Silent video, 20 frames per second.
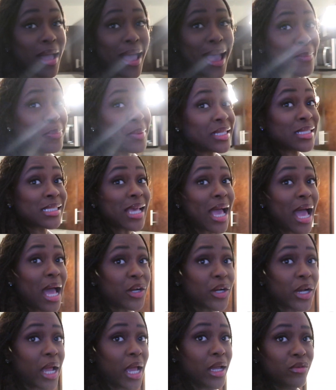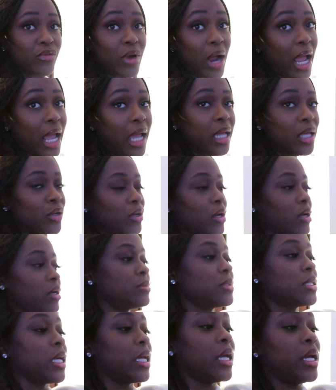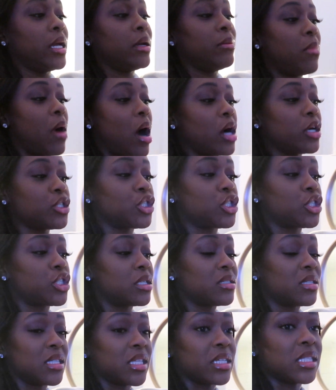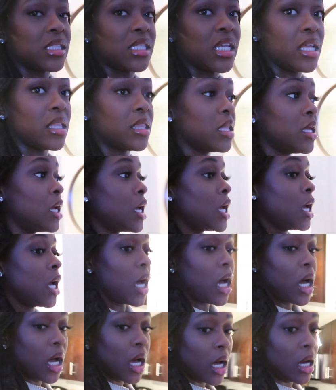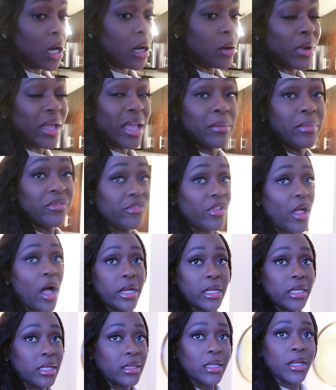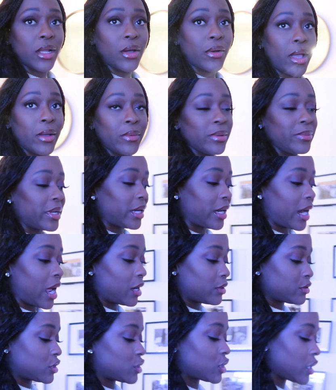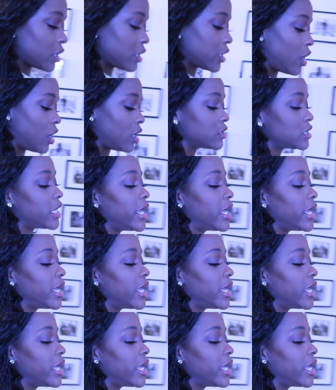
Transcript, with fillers: happy Saturday, right? You know what I'm saying? March 16th. Um, we ain't been vlogging nothing, okay? We've been in the house chilling all